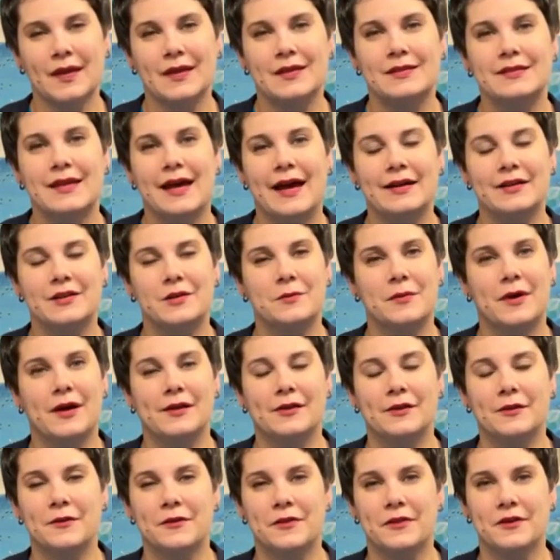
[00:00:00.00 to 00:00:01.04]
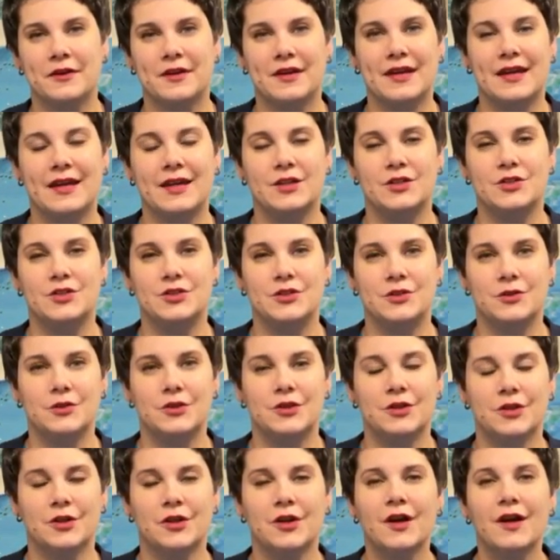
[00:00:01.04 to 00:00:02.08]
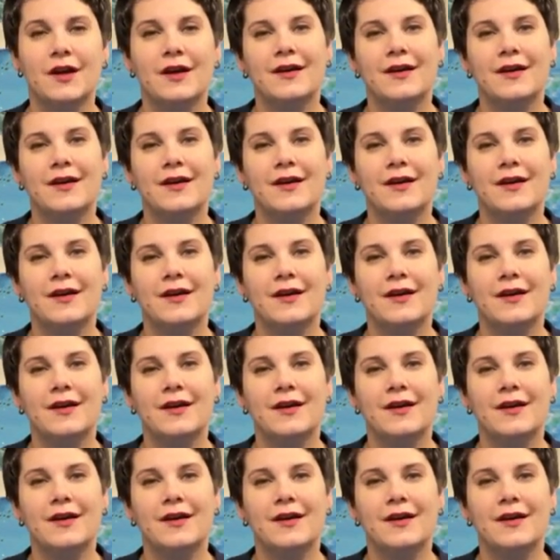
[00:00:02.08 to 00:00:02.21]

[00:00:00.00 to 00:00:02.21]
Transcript: Dr. Martin Luther King Jr.